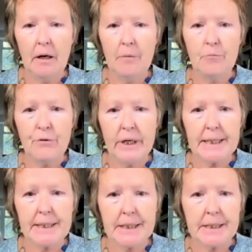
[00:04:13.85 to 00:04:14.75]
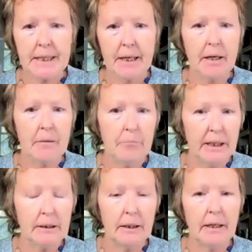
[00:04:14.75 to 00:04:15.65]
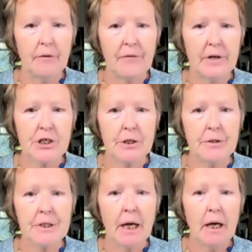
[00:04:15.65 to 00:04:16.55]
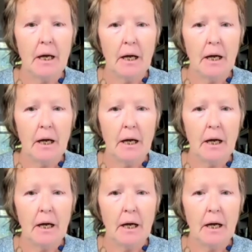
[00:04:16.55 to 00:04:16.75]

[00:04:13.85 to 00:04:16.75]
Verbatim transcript: um, pre-existing mental health issues.